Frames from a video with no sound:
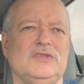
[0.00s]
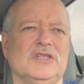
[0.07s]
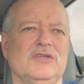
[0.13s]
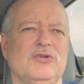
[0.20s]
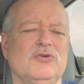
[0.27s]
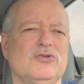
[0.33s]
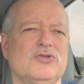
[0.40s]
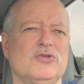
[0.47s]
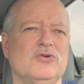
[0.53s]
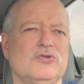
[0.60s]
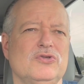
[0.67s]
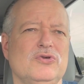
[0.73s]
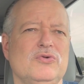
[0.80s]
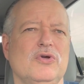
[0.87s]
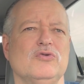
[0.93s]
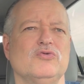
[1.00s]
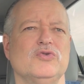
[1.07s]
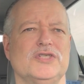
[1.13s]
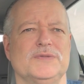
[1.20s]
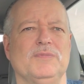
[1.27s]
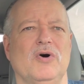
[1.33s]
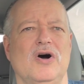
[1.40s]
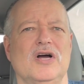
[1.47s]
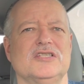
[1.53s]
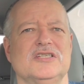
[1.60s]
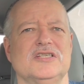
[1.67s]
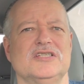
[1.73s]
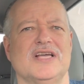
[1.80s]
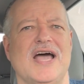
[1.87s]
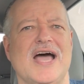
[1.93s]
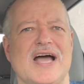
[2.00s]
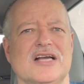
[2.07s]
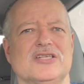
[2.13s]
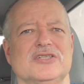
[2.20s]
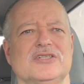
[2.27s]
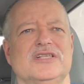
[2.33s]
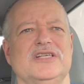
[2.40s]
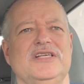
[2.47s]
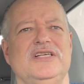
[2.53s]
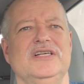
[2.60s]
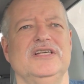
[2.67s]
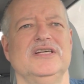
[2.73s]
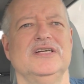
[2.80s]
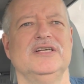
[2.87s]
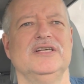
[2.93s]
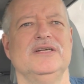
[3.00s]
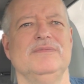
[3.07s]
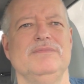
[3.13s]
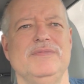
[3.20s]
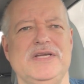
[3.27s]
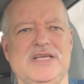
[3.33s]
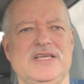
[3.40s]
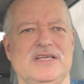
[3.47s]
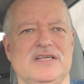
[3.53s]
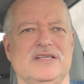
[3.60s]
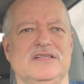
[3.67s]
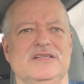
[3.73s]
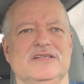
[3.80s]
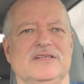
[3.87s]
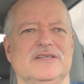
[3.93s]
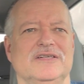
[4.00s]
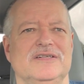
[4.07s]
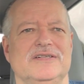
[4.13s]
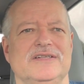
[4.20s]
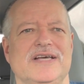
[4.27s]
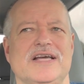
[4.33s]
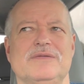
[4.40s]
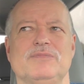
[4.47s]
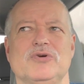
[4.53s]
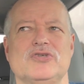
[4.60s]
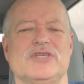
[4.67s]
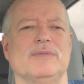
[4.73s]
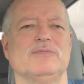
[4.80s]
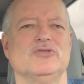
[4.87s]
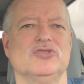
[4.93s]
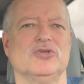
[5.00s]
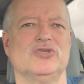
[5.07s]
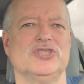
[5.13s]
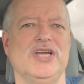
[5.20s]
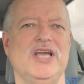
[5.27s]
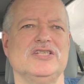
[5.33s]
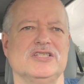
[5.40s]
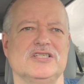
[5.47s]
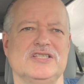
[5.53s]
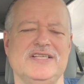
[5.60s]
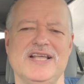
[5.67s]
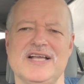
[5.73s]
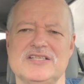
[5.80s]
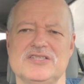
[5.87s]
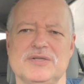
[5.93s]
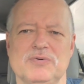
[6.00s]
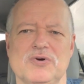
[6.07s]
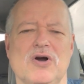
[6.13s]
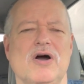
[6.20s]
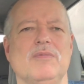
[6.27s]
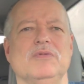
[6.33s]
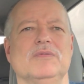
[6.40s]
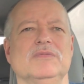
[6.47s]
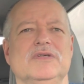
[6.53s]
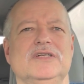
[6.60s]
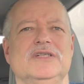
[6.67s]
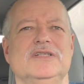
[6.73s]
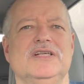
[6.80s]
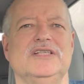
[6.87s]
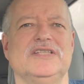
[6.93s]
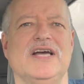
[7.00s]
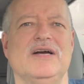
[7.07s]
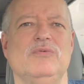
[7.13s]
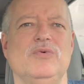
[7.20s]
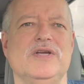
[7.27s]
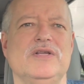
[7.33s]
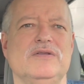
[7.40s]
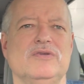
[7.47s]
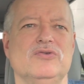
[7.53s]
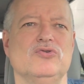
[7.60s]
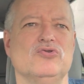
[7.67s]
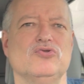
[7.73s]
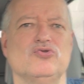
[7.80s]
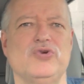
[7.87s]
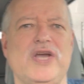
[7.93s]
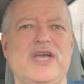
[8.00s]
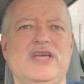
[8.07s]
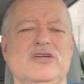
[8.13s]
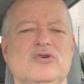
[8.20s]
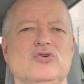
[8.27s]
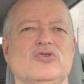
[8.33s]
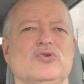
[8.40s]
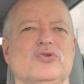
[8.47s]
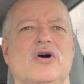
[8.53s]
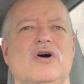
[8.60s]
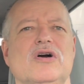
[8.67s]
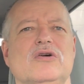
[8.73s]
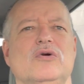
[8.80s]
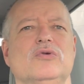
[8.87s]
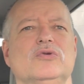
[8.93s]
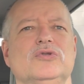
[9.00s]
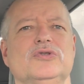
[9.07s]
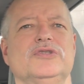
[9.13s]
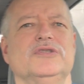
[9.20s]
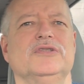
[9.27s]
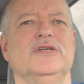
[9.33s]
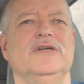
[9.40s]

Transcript: do those responses actually mean that perceptions are changing? See, that's the problem, is that when trainers or dog owners